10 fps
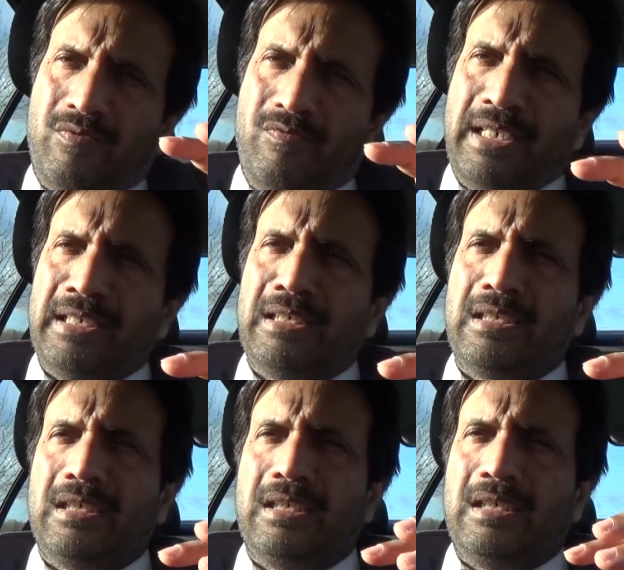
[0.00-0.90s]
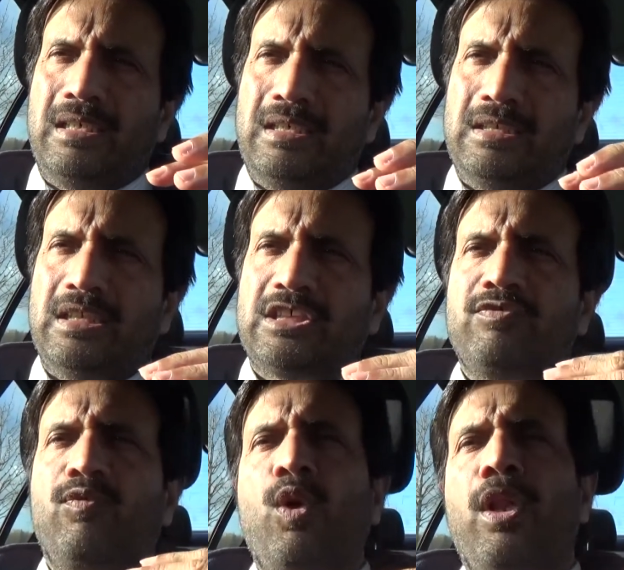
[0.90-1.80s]
when the
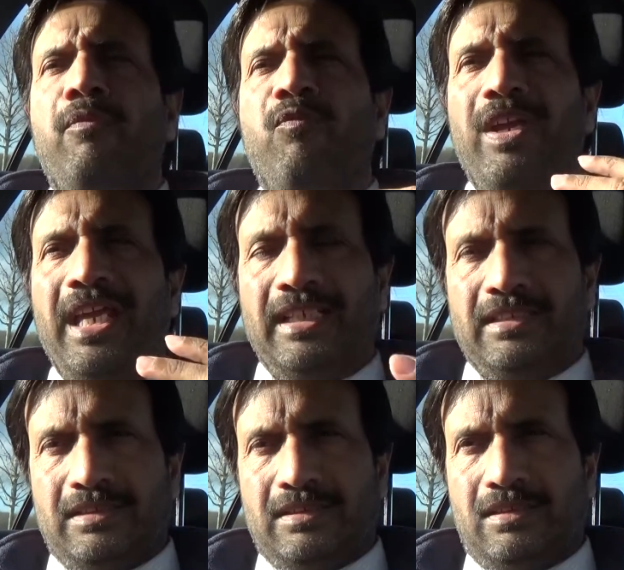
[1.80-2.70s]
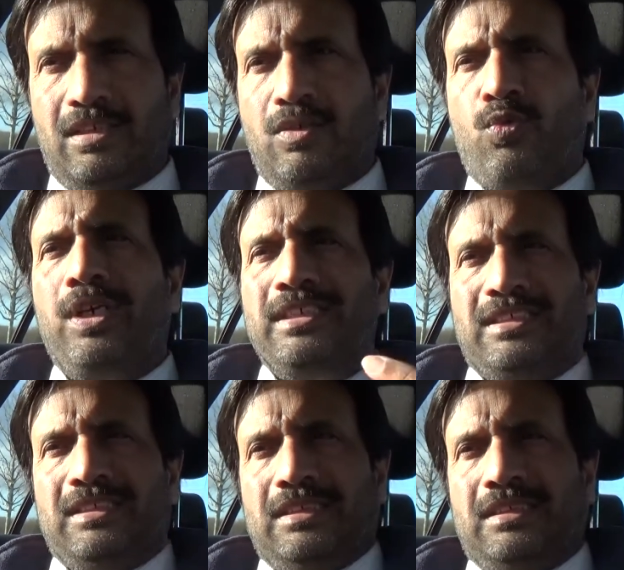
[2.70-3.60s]
swollen veins or
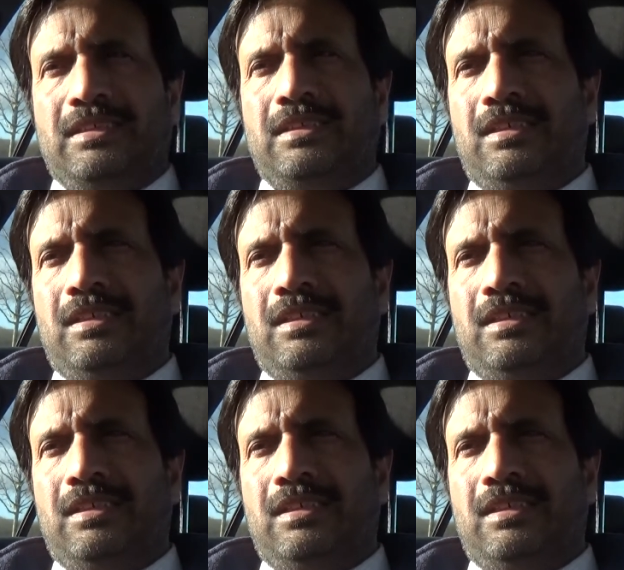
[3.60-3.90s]
varices